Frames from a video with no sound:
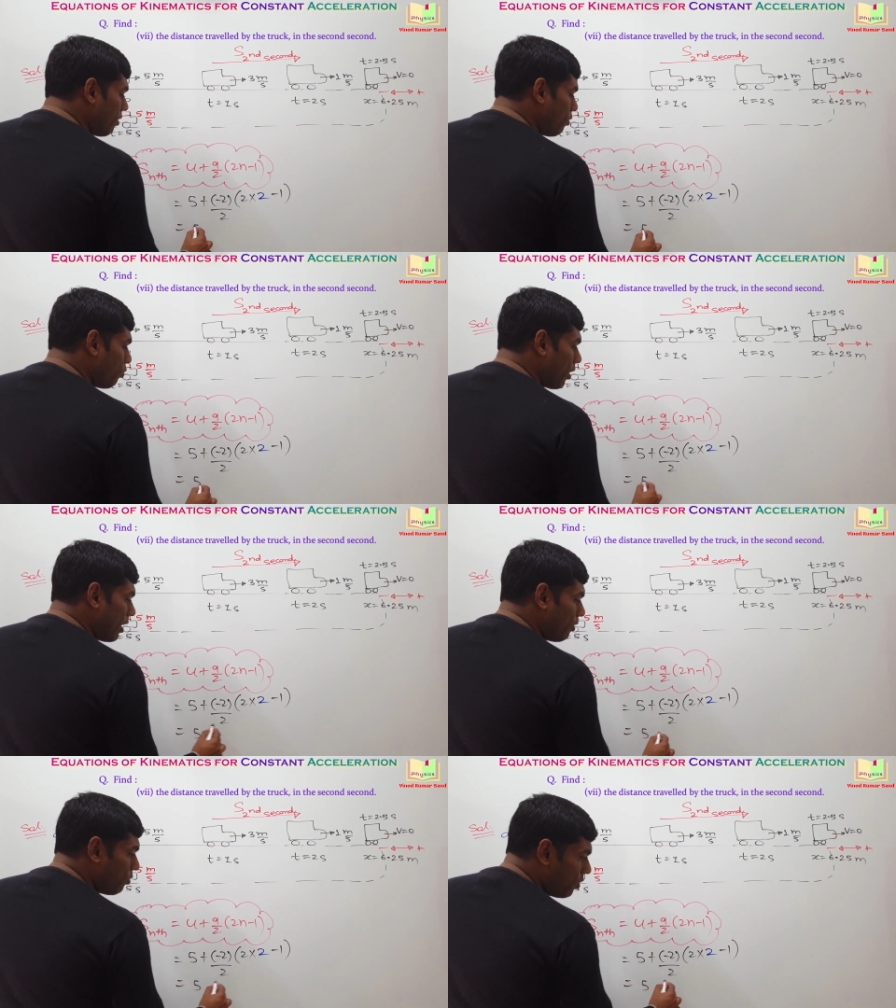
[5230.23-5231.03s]

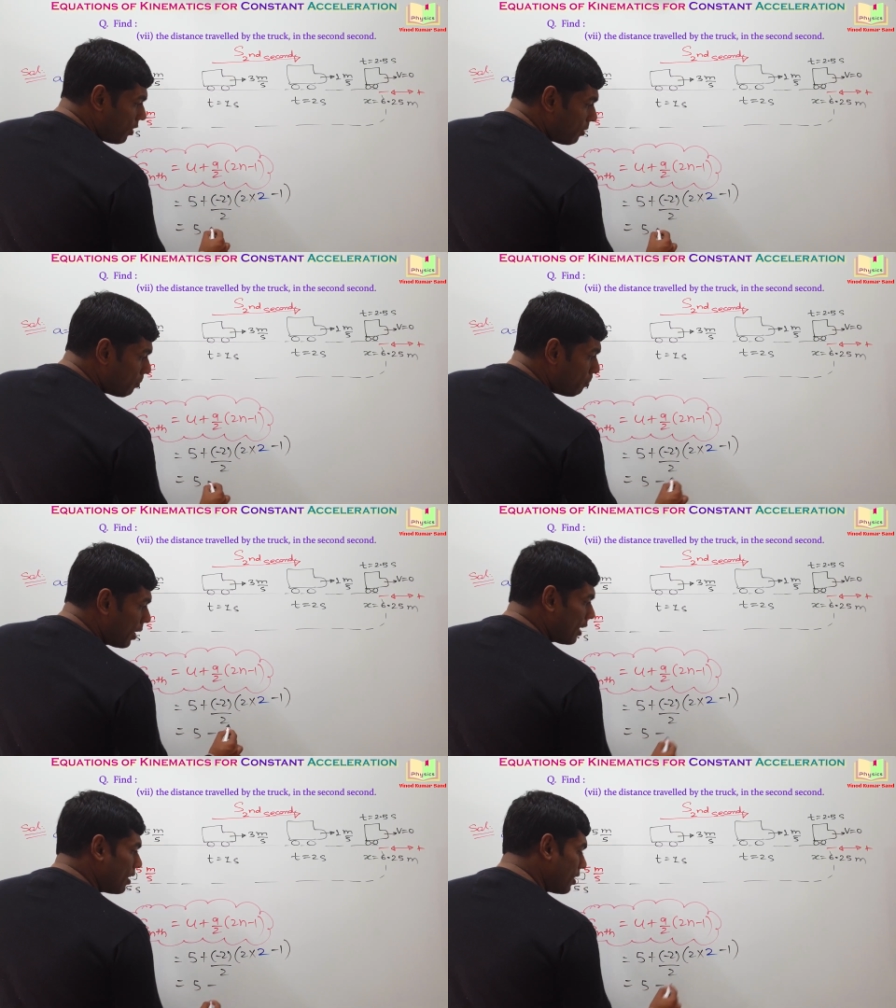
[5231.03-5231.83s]
5
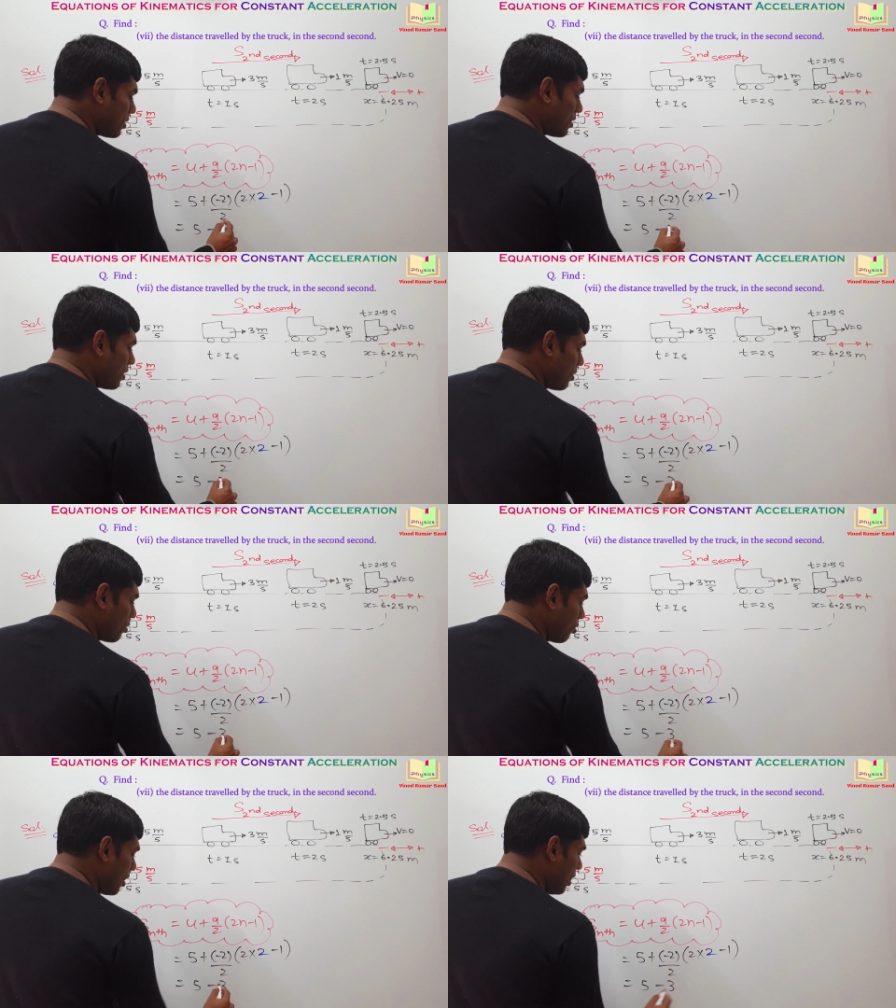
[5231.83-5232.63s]
minus
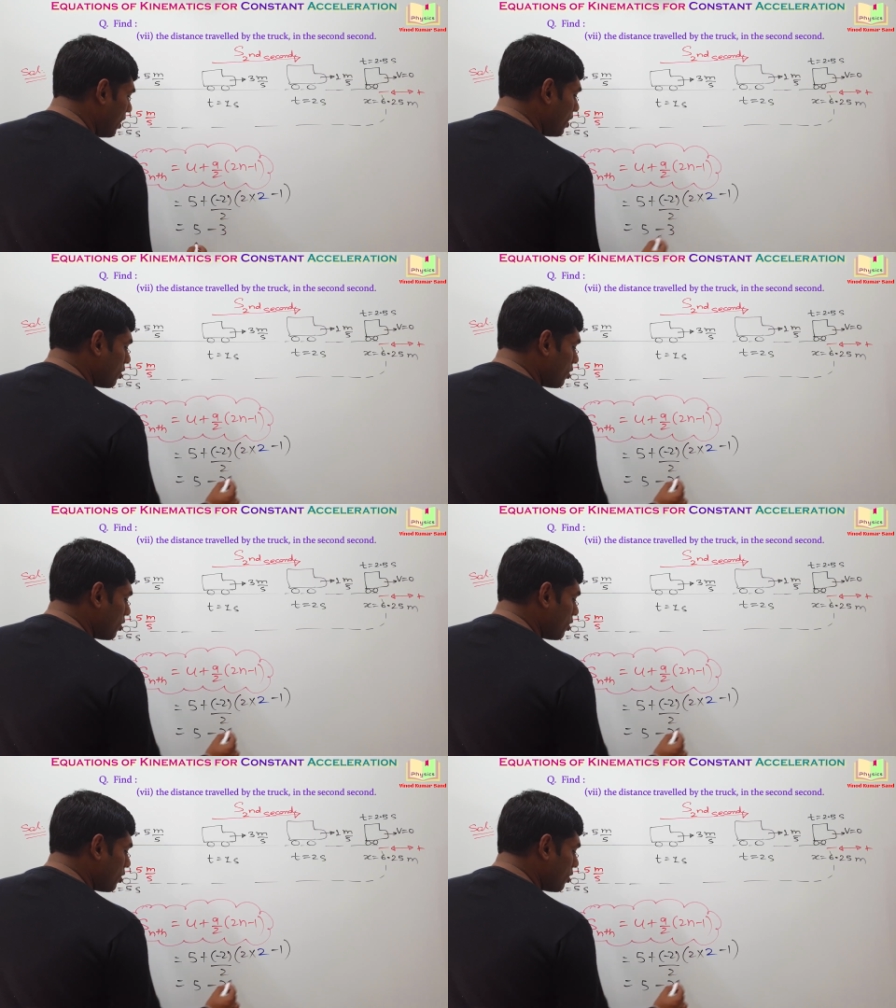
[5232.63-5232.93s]
3,